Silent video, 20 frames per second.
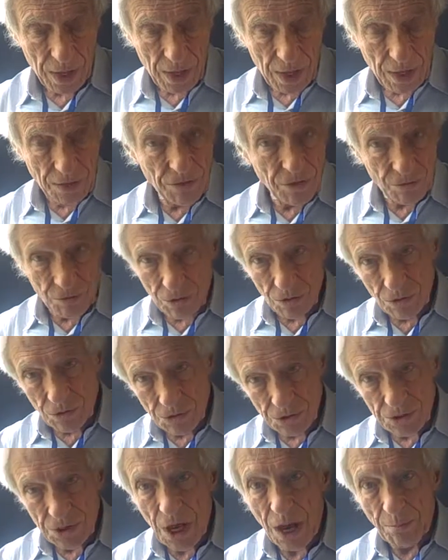And the
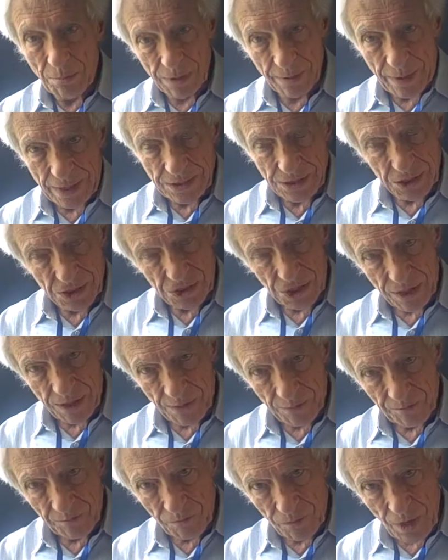roles complement each other.
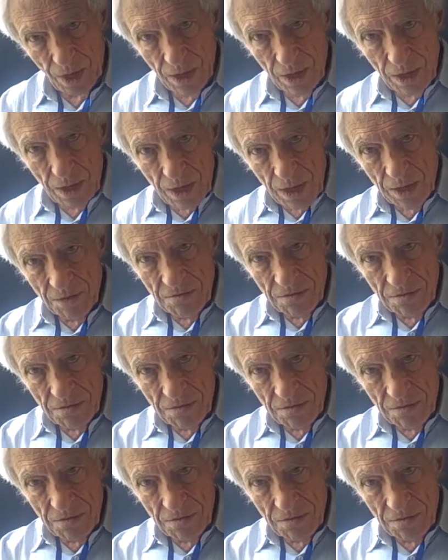In